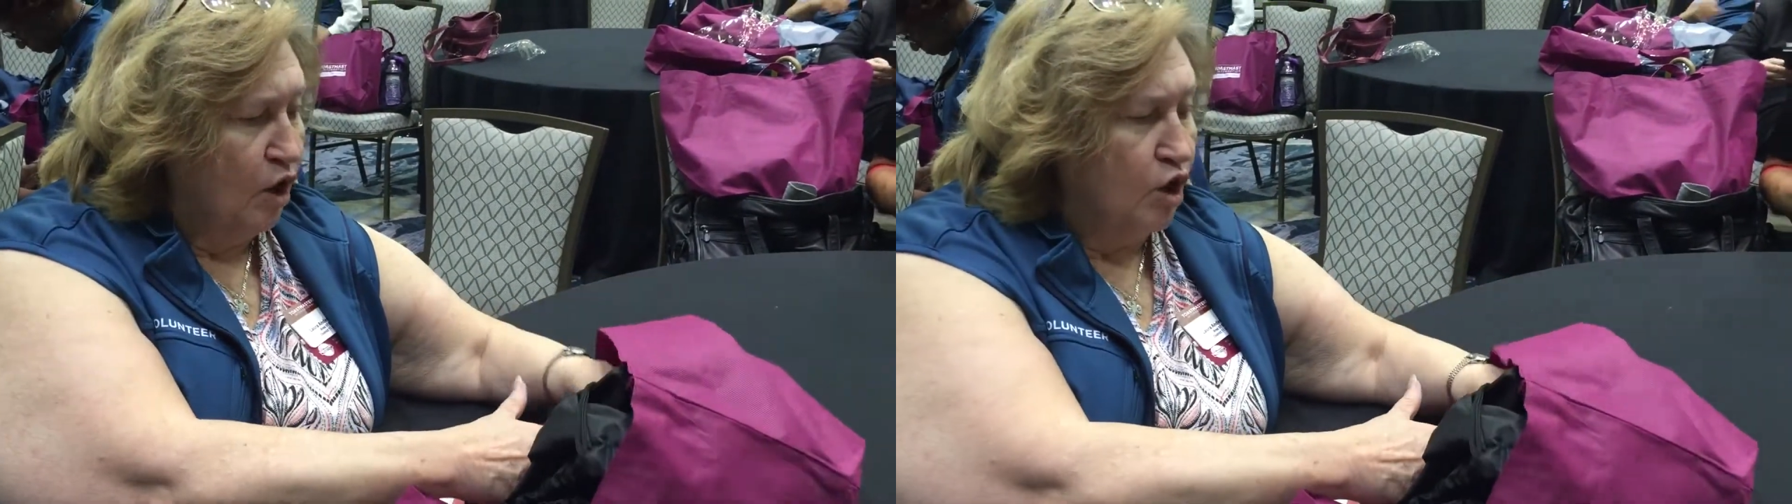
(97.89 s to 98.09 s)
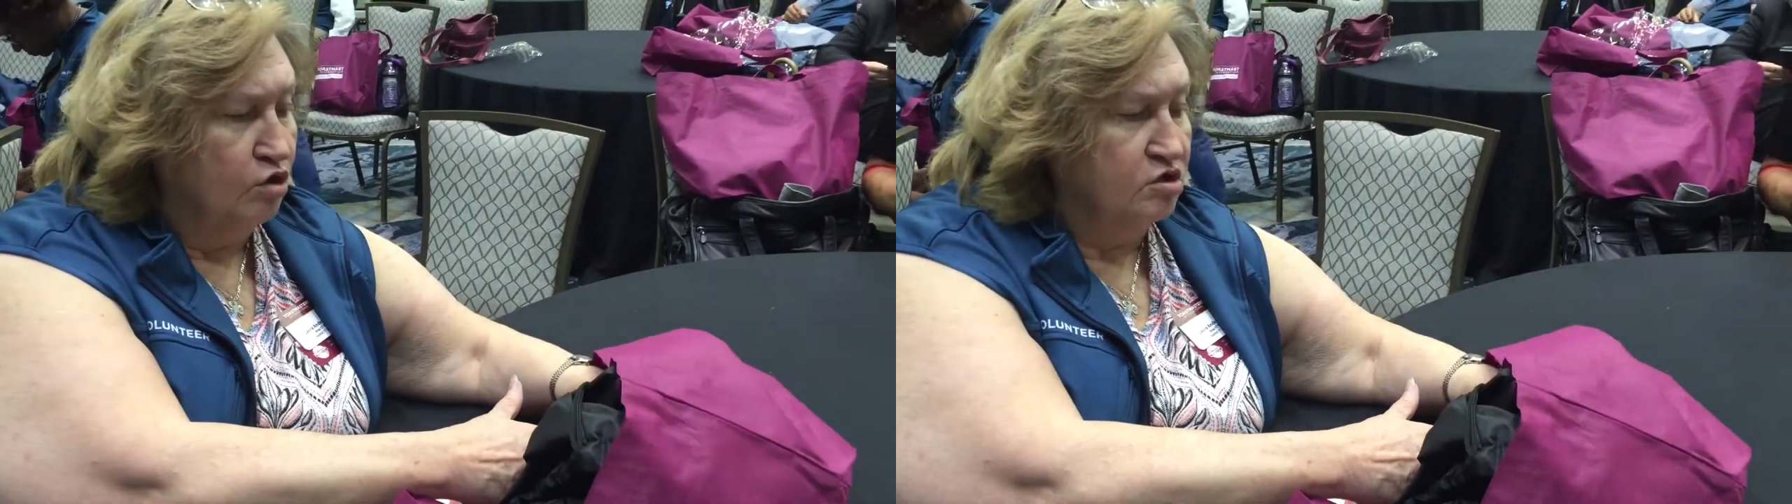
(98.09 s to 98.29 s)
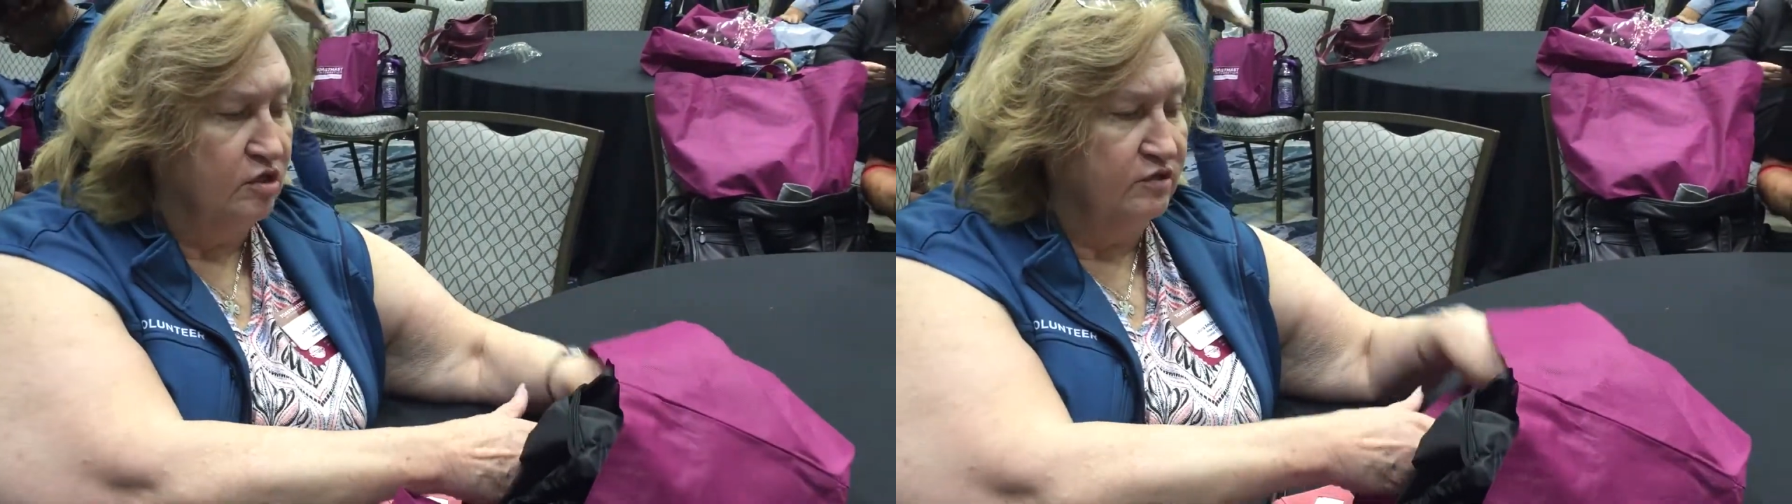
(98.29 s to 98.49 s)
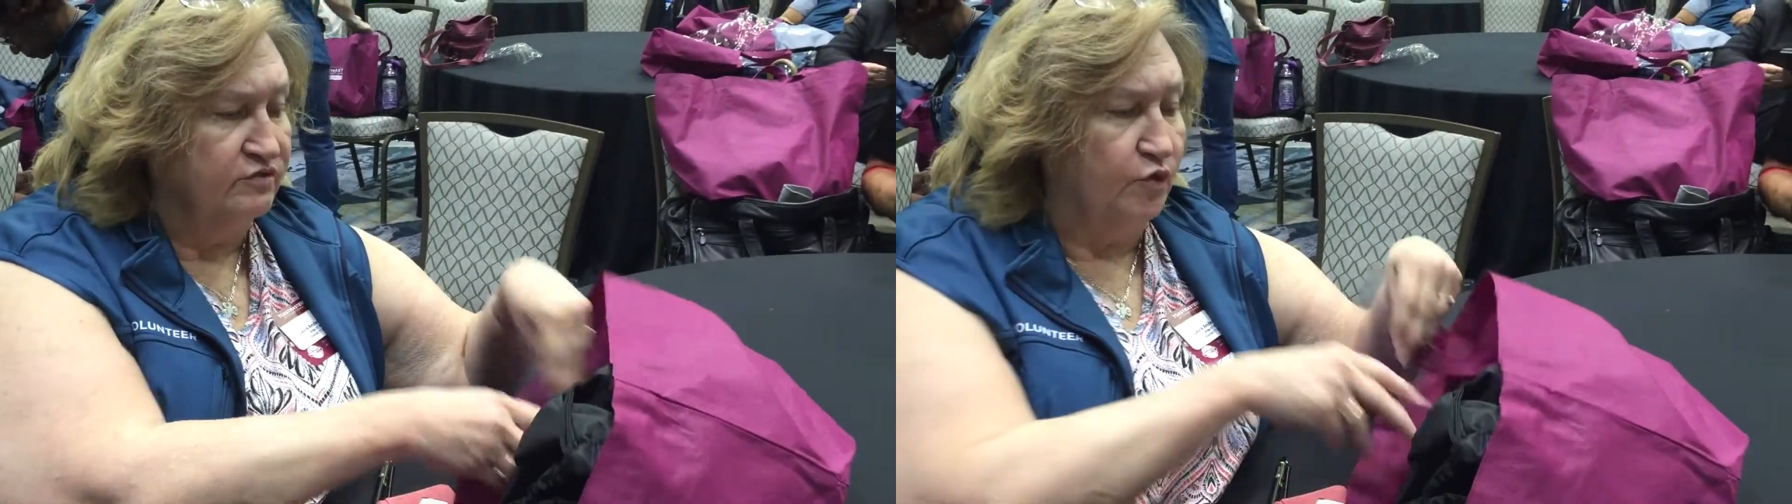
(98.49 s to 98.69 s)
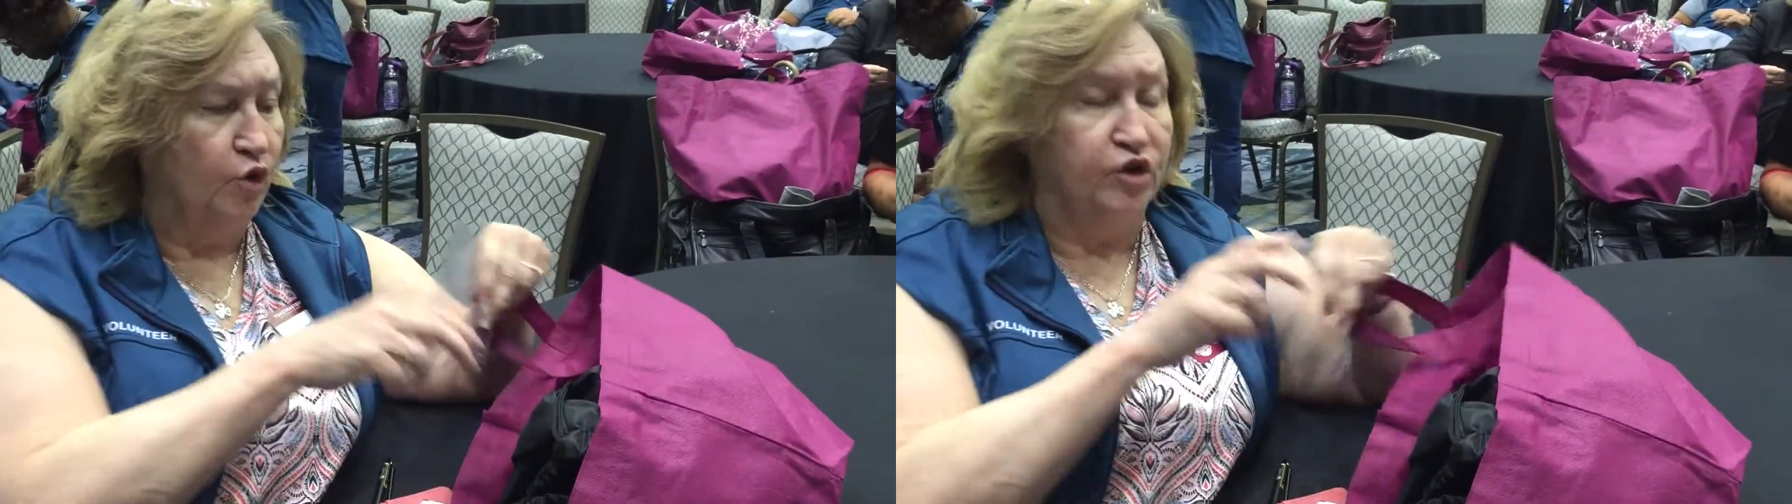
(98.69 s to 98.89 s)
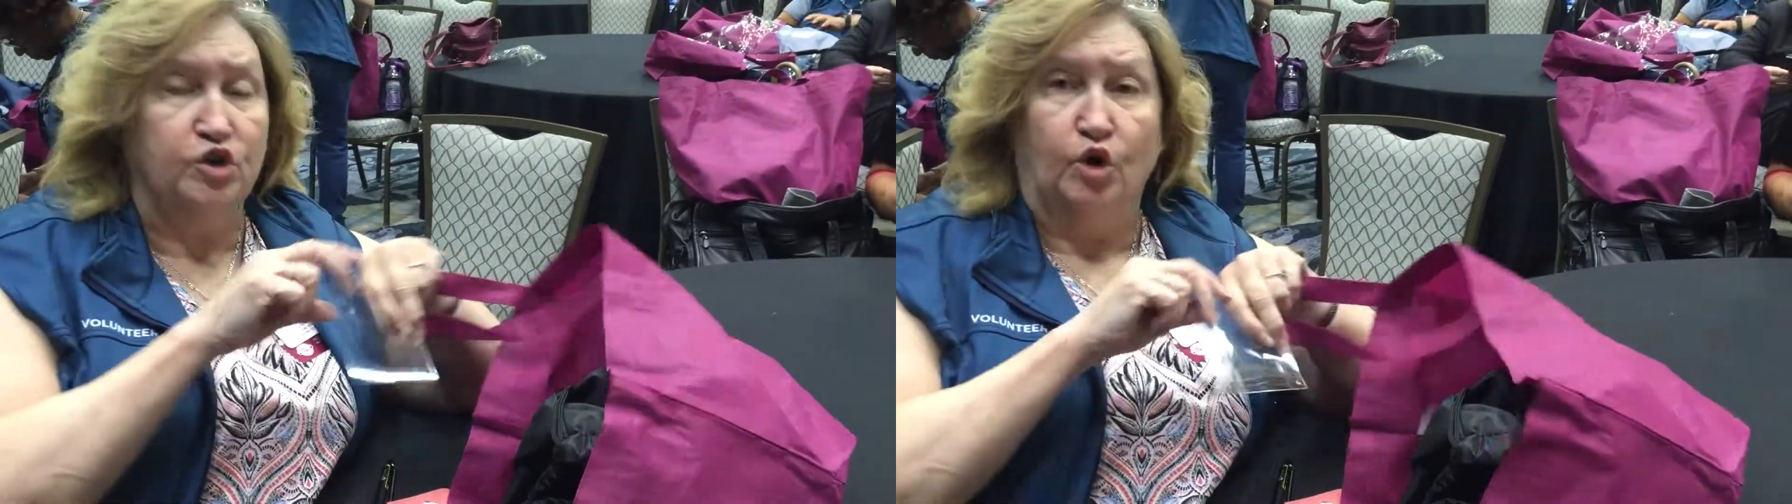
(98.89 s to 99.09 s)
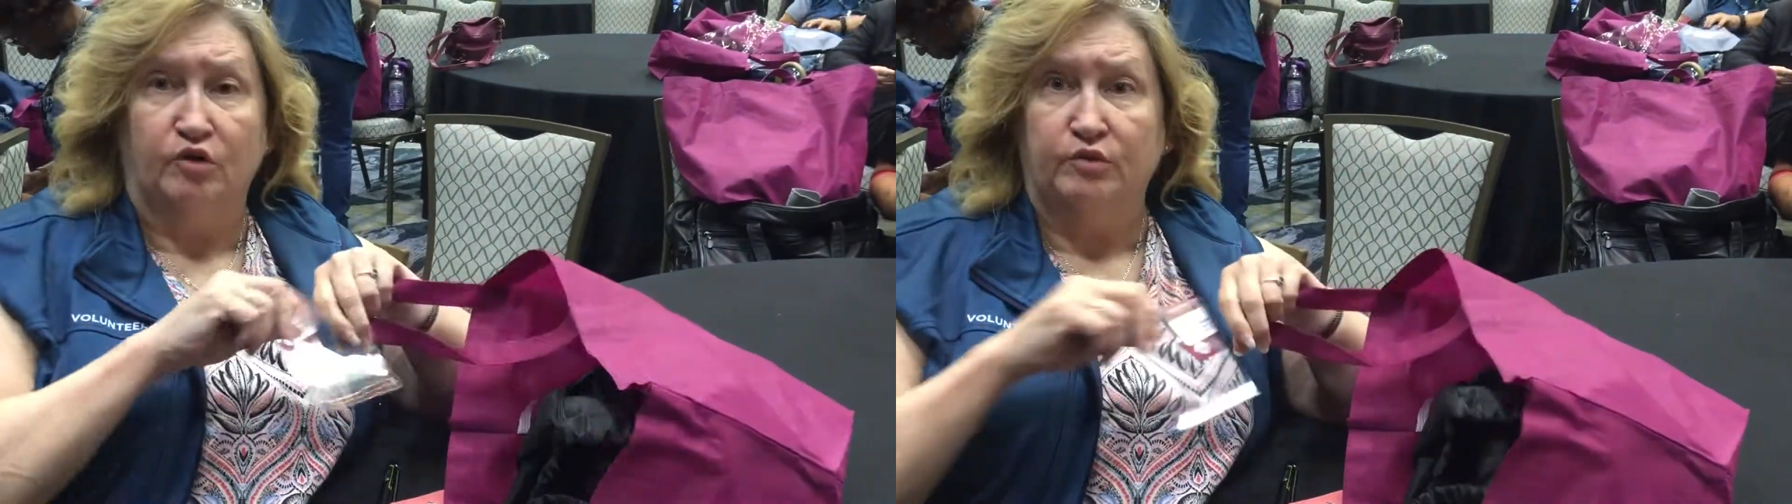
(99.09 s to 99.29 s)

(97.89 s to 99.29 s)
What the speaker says: holder for your